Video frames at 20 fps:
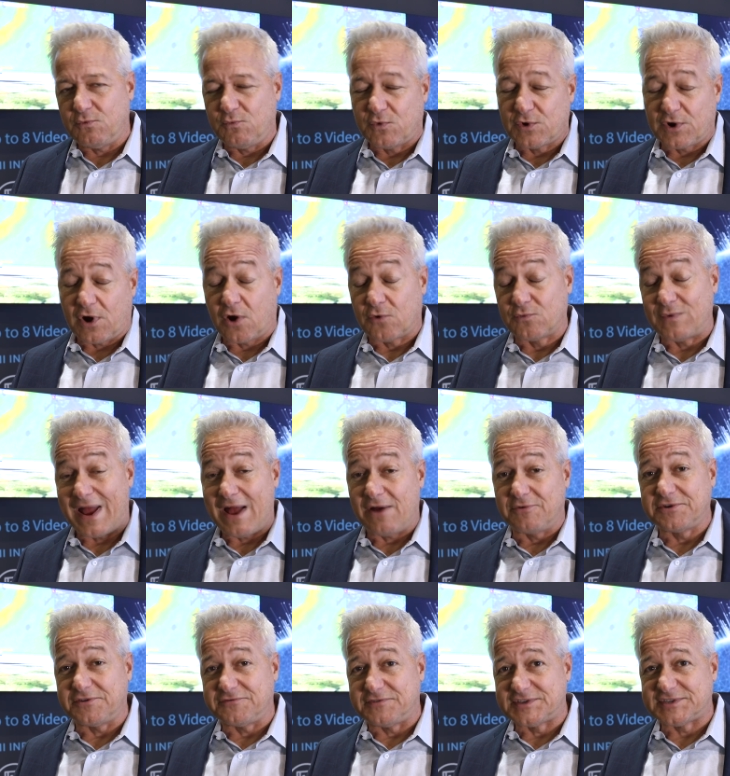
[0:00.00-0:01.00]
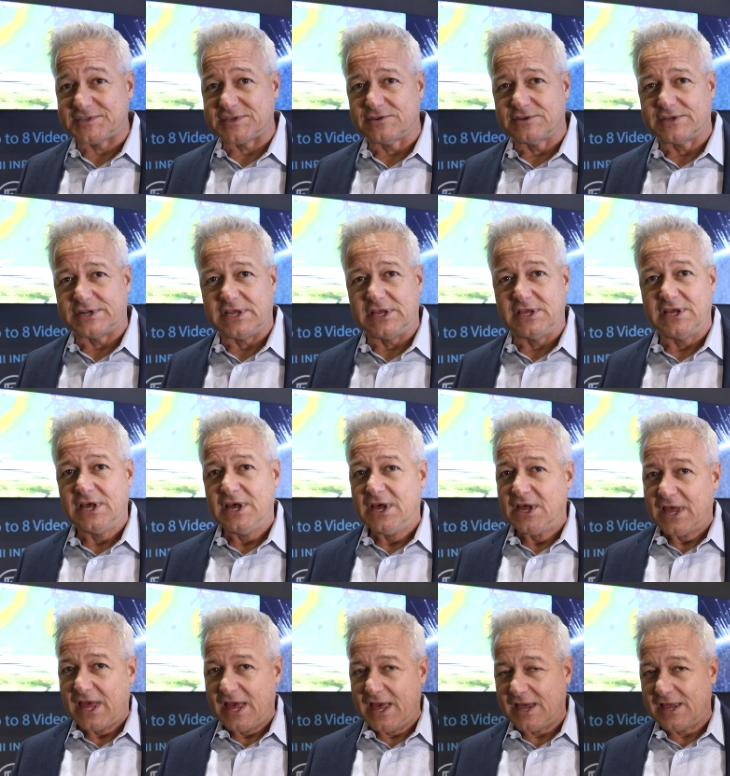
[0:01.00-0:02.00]
around a facility
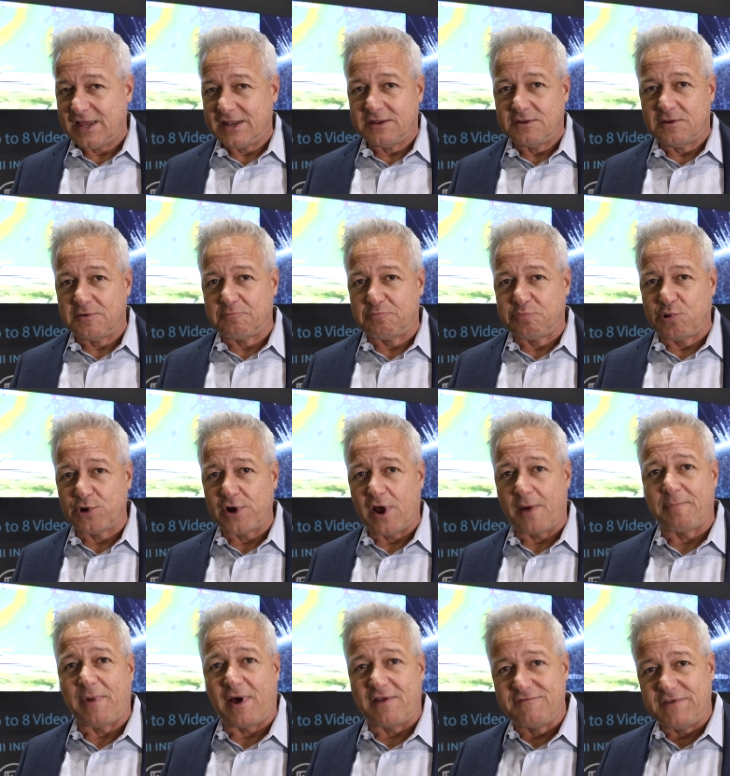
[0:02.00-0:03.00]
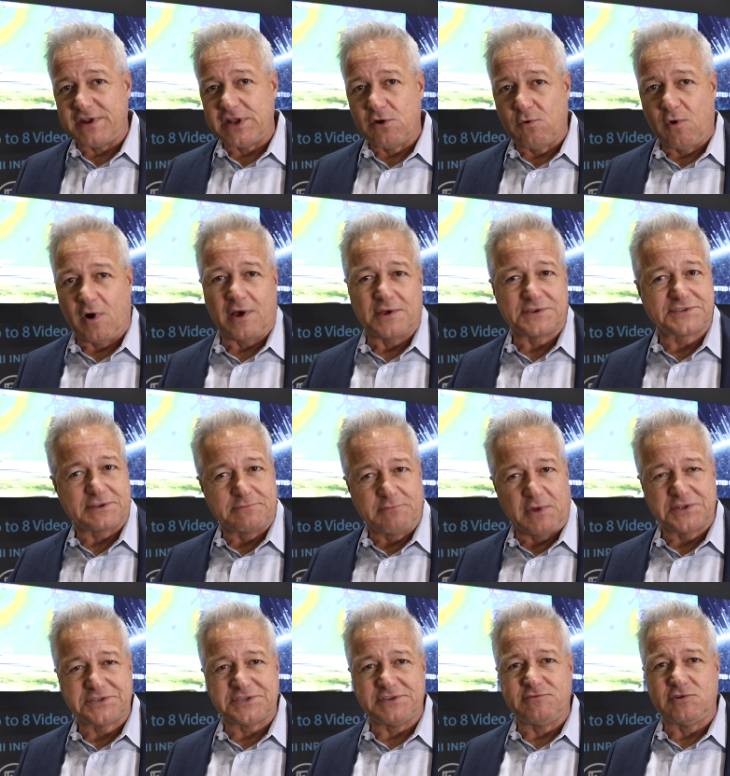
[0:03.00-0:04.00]
and put up on video walls and
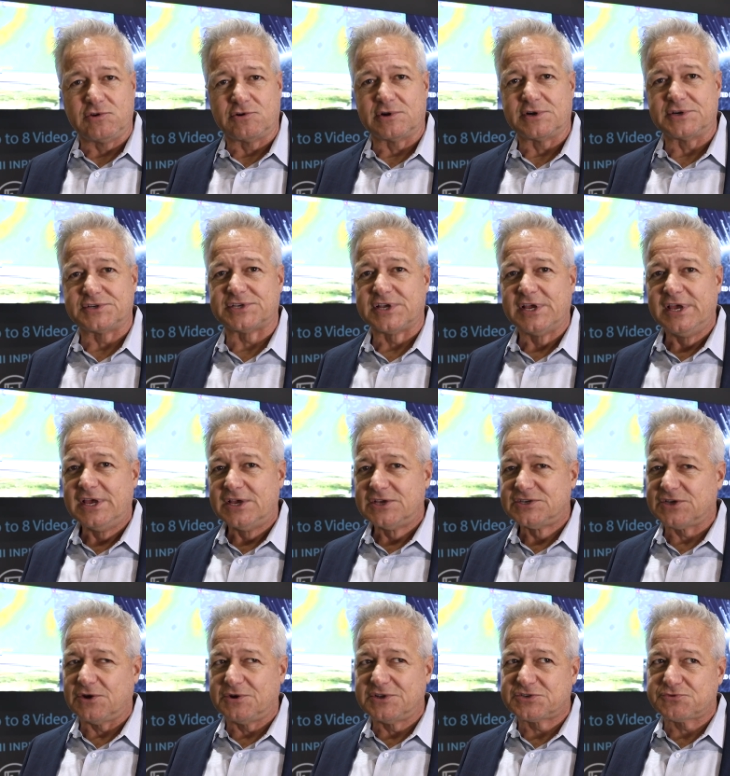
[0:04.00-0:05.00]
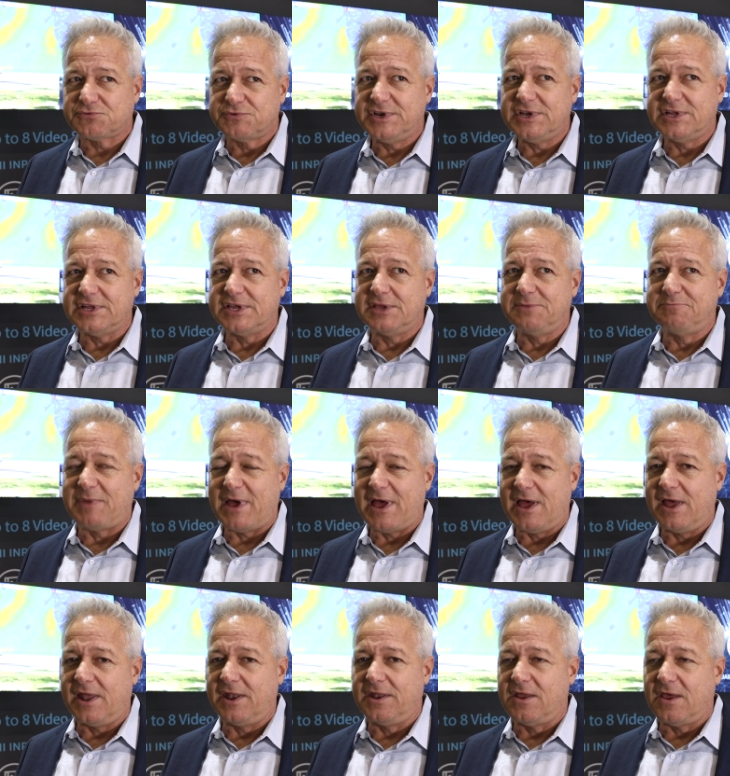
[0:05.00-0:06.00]
multi-viewers. So it's really
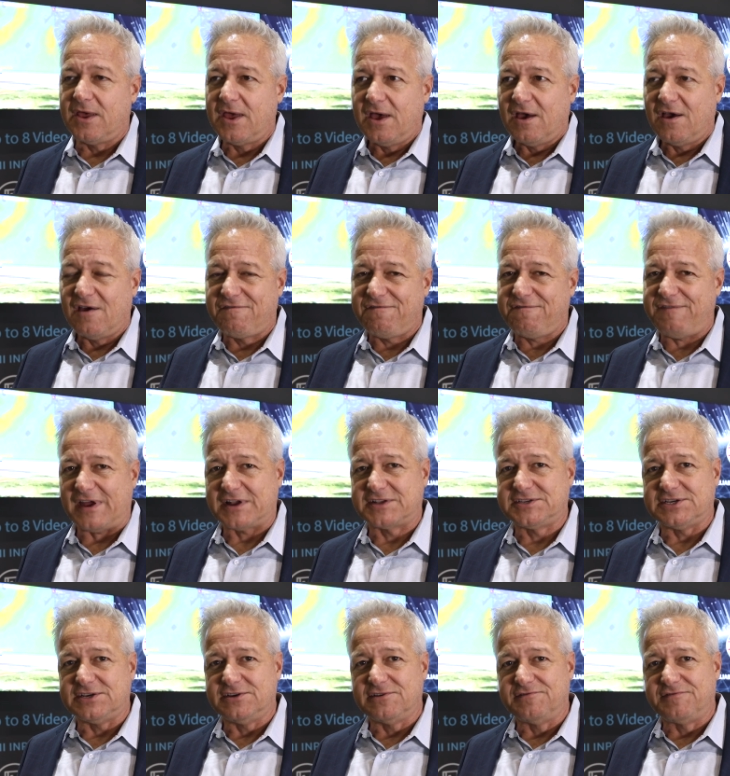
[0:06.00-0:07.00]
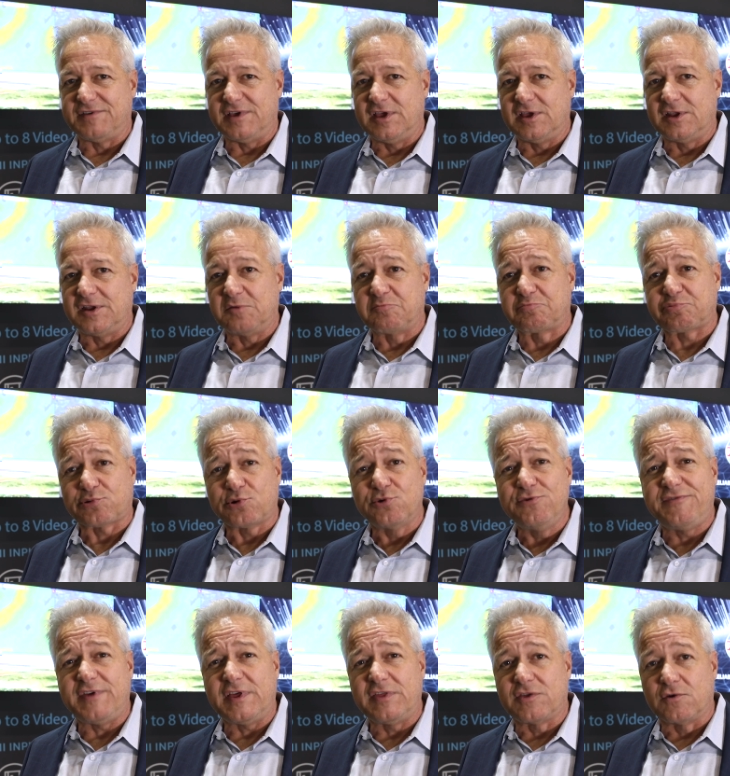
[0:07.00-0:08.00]
been effective in
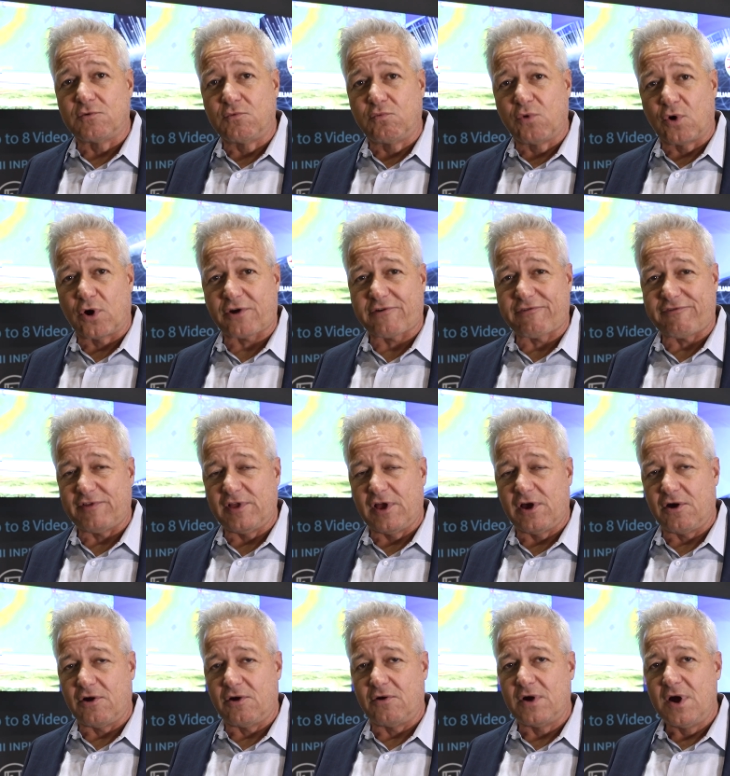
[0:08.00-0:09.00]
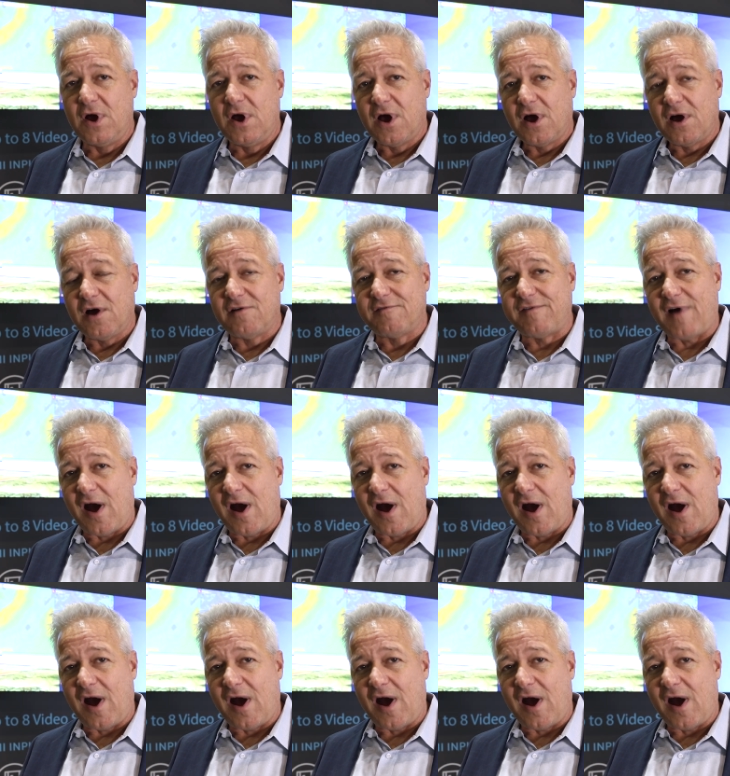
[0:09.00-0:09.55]
improving the workflow of